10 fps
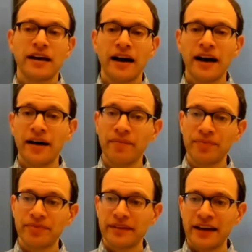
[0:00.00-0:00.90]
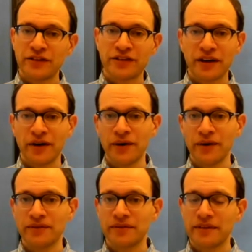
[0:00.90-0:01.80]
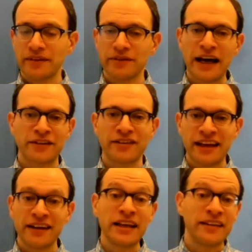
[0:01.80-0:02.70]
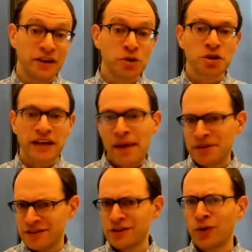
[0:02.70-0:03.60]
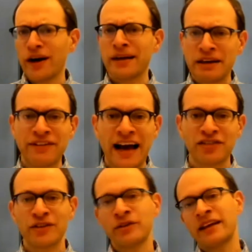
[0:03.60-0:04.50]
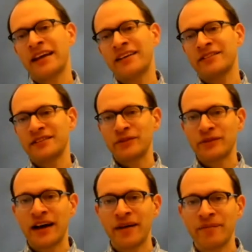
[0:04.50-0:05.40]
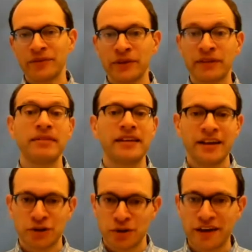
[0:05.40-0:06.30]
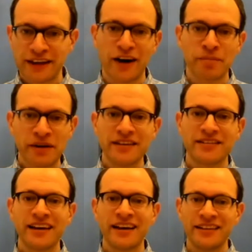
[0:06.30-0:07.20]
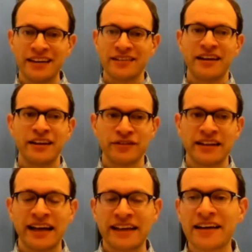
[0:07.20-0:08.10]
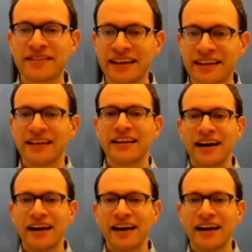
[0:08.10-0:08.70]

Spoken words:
And so and it usually happens quite a bit faster than with drug therapies, these kind of diagnostic